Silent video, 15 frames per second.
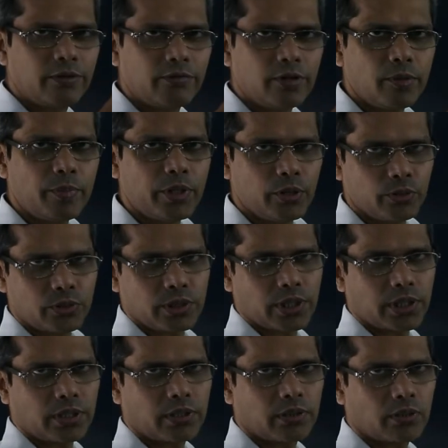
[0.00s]
we will be using.
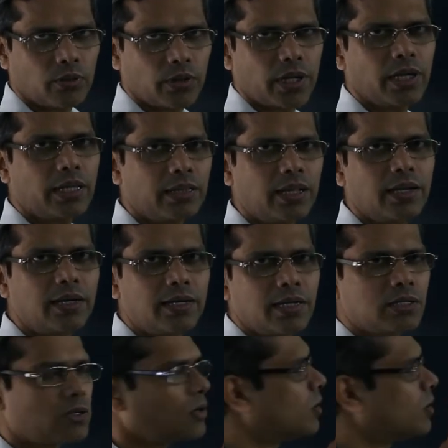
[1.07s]
Okay, in the literature